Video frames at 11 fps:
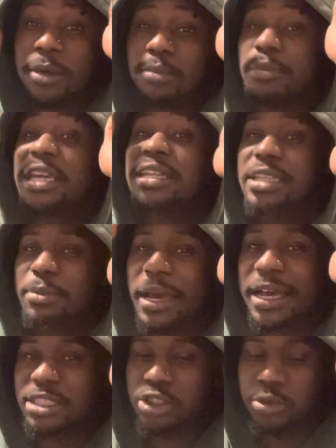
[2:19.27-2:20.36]
Mainly
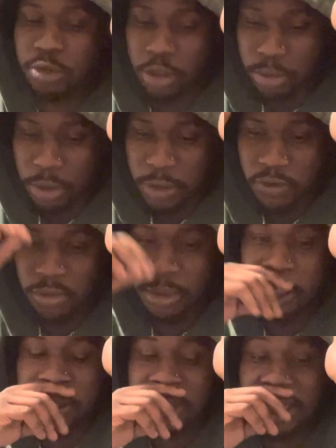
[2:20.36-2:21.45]
basketball, bro. You feel me?